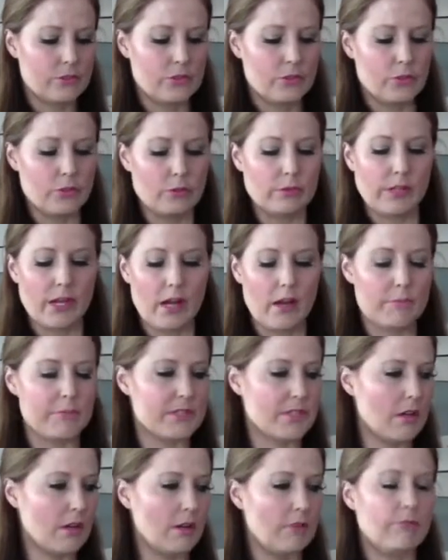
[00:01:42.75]
2
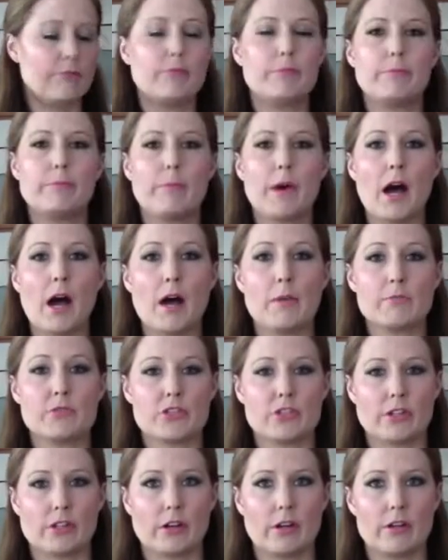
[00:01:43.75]
cups of palm
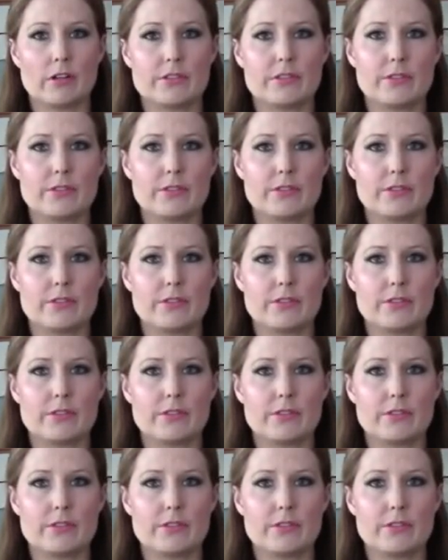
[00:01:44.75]
sugar.